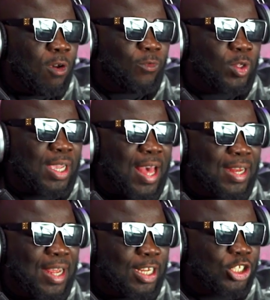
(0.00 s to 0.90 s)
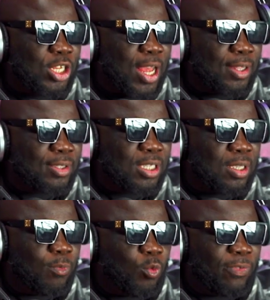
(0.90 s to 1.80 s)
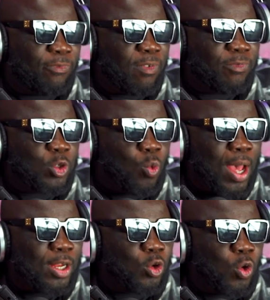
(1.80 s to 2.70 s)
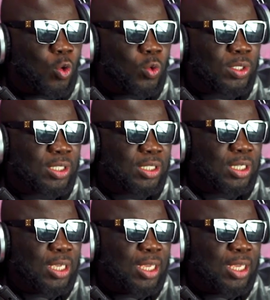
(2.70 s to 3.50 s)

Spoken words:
for the Ghana national team with 51 goals